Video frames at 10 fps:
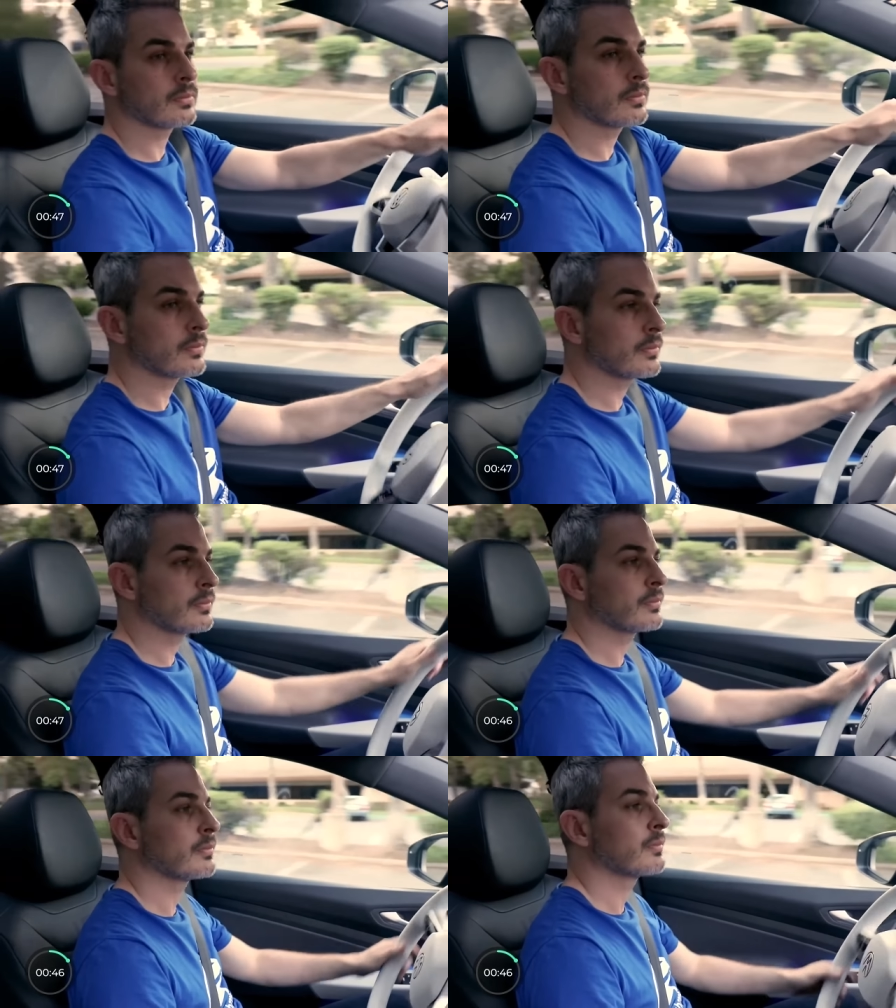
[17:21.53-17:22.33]
The
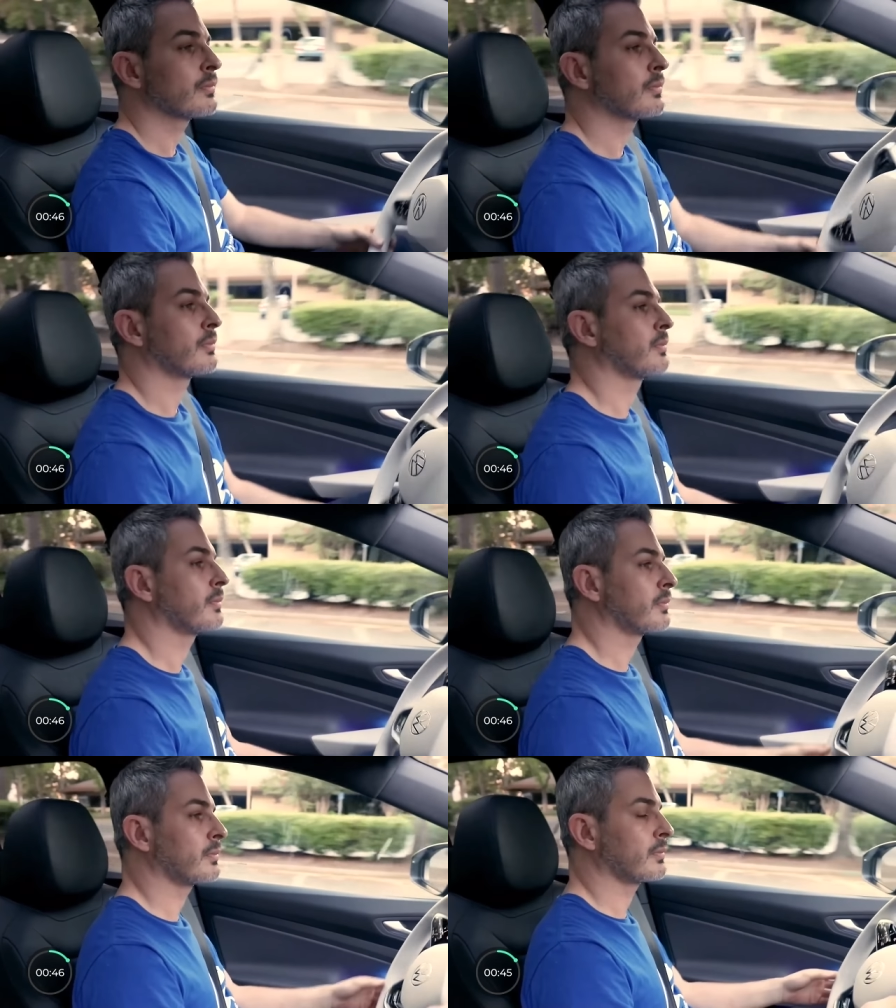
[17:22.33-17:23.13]
car is
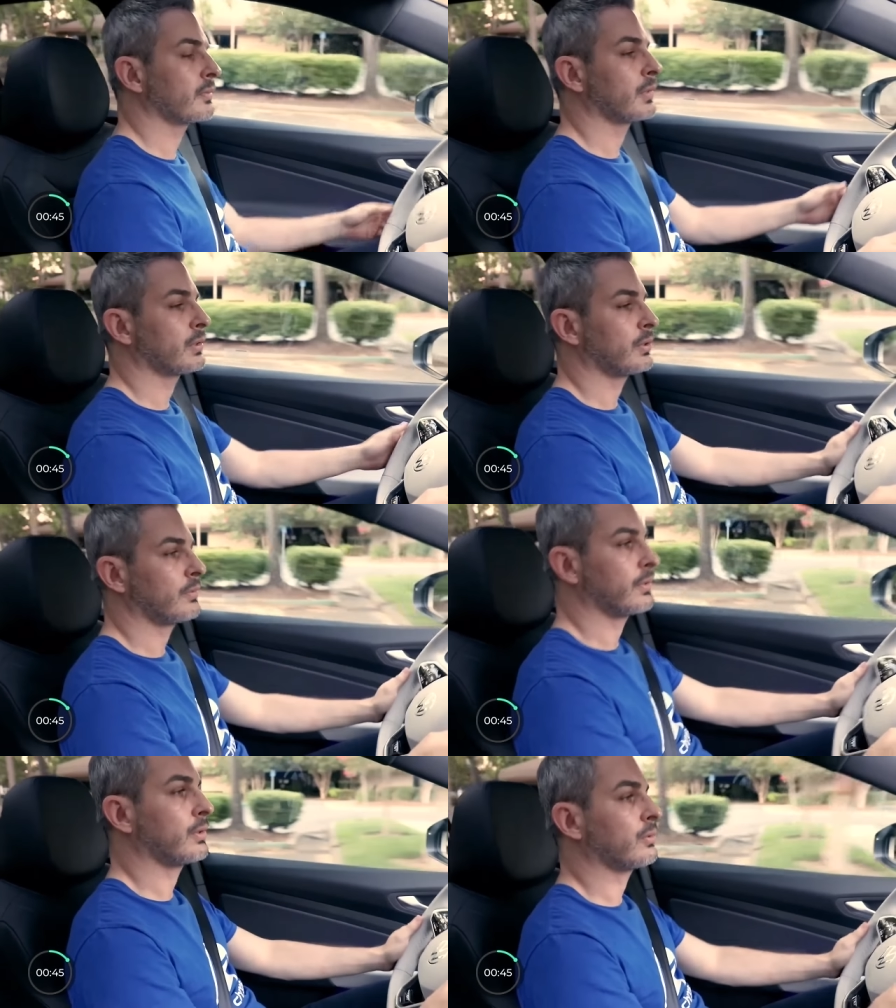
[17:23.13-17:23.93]
built well, the
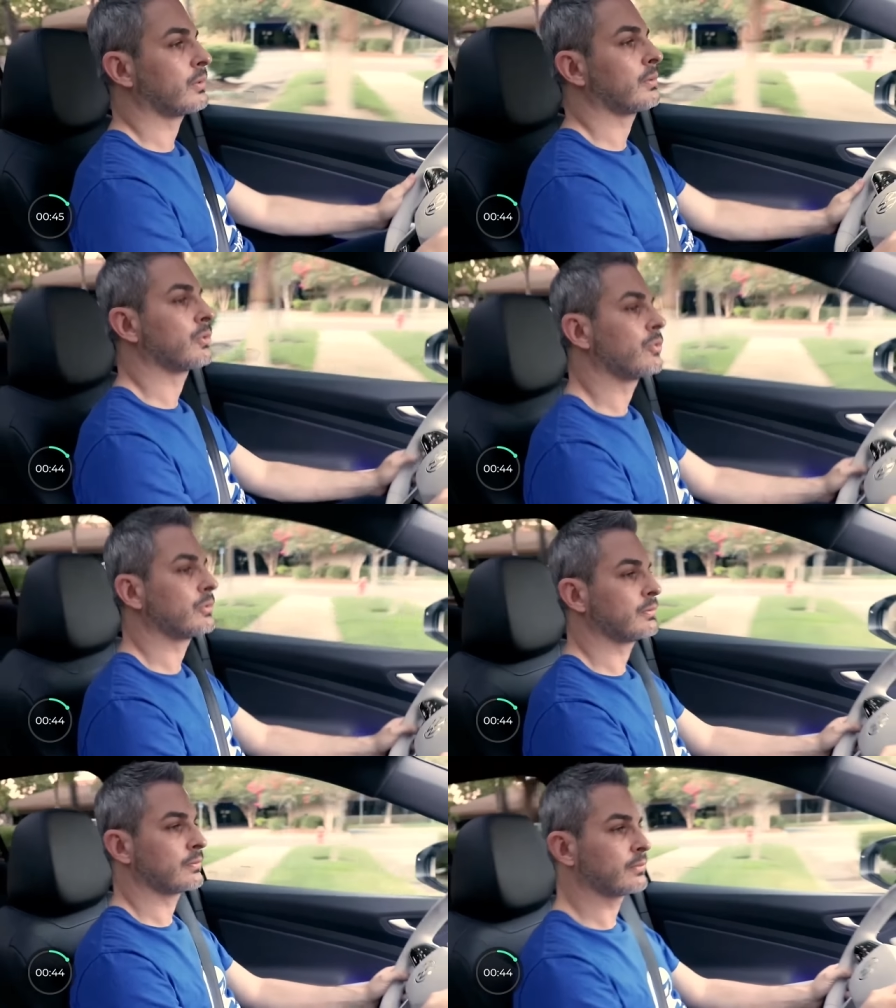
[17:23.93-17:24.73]
noise
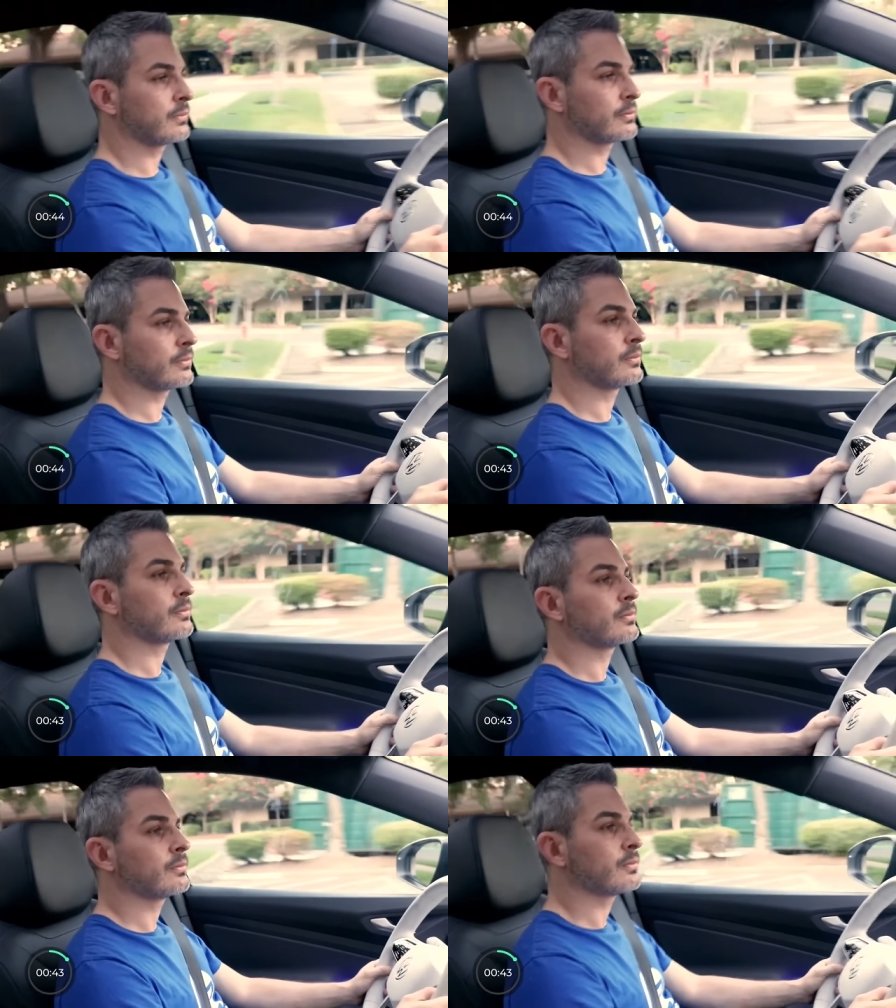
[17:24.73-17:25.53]
isolation is
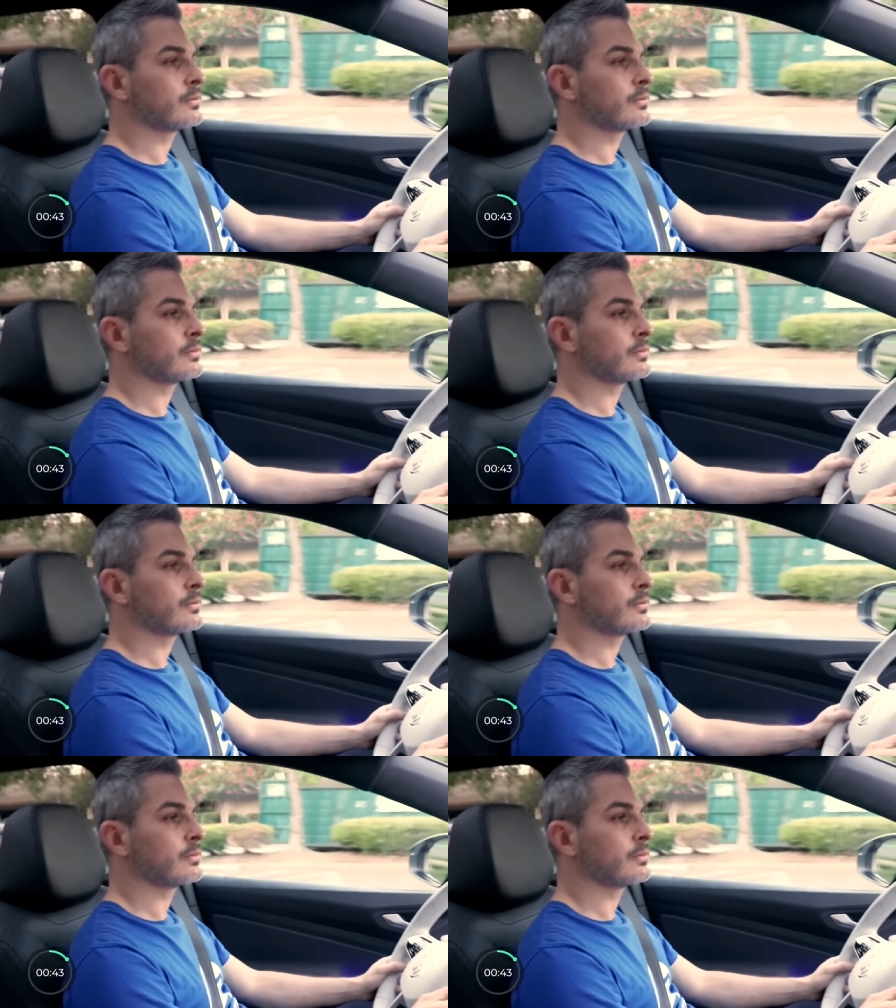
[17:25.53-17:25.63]
great, and